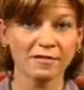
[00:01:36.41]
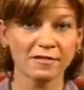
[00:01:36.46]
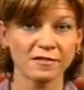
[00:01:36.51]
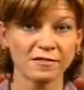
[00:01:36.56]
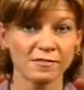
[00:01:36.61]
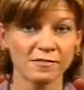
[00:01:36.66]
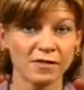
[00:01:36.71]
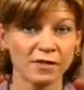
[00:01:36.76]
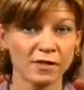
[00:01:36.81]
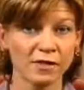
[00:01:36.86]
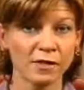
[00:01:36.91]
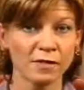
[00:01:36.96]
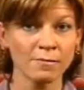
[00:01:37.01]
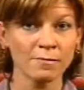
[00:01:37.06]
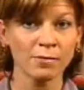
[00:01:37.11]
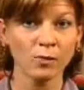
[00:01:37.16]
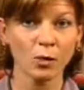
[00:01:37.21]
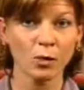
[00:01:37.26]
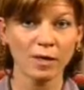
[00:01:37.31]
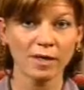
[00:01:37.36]
to civilian
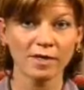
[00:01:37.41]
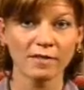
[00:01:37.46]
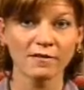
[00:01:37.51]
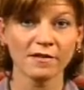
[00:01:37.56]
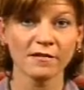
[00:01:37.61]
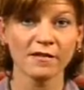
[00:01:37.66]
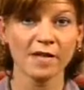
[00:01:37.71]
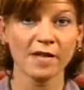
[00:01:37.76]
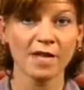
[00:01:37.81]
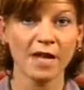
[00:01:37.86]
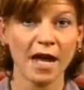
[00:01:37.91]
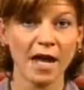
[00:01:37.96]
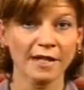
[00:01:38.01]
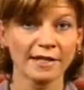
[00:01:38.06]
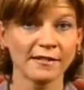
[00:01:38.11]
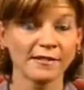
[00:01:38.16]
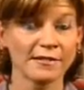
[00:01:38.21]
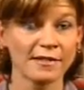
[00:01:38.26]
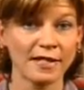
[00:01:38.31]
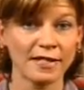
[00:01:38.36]
employees of the
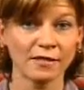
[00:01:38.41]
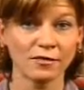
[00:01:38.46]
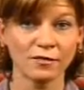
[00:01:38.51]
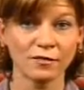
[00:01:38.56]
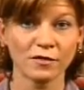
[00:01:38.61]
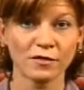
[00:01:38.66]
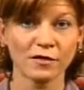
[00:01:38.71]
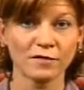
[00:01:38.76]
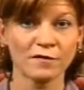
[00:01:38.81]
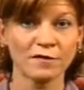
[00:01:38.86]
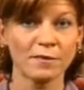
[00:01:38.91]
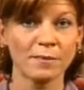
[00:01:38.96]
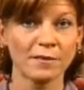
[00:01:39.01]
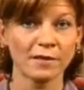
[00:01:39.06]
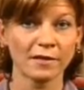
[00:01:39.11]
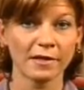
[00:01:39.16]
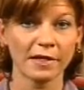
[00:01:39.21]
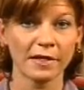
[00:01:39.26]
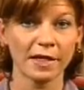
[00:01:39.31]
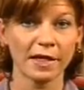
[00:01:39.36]
United States for
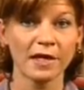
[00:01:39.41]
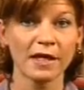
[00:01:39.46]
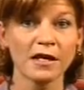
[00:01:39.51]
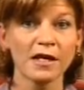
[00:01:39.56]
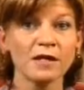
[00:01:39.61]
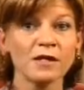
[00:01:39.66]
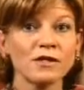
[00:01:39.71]
disability